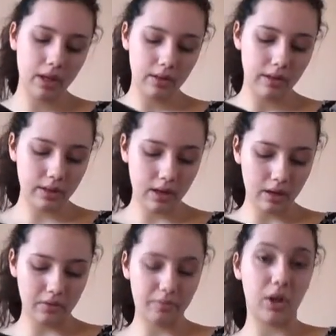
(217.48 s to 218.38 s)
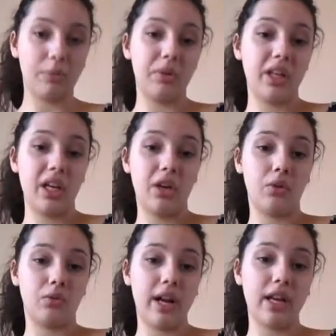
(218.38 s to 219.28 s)
this kind of purpley
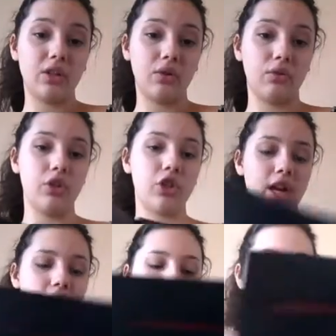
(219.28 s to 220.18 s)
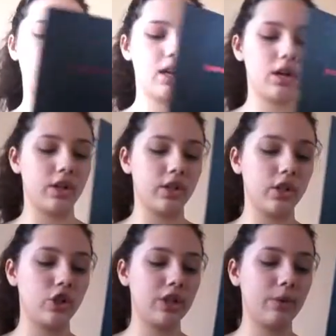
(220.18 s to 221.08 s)
gray toned shade right here. It's a
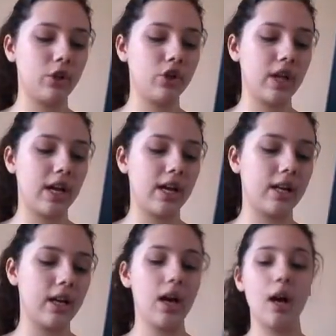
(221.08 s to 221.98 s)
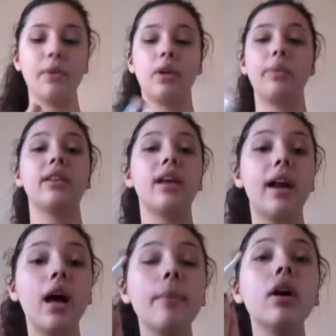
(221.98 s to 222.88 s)
shimmer shade. I'm gonna pick that
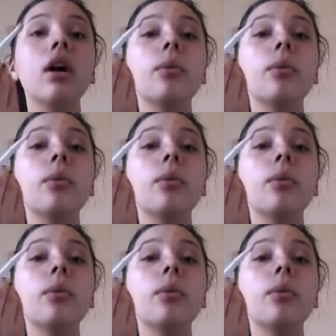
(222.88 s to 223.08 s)
up.